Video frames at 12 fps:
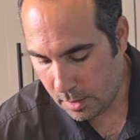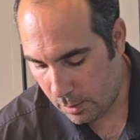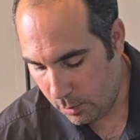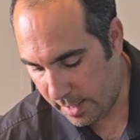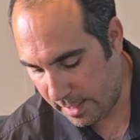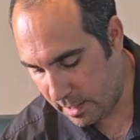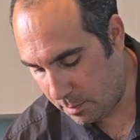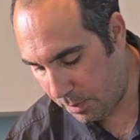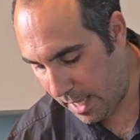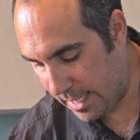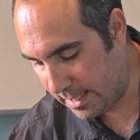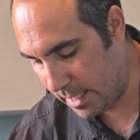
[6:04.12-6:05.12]
We'll get this
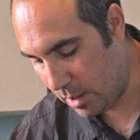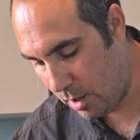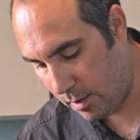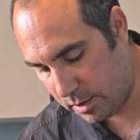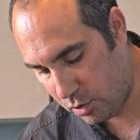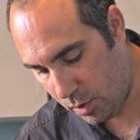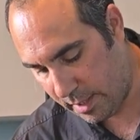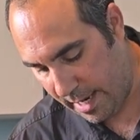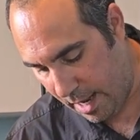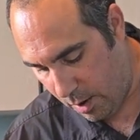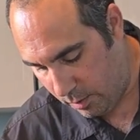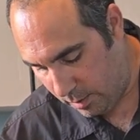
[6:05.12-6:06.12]
plastic all sorted
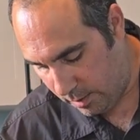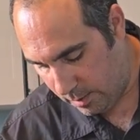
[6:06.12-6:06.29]
out.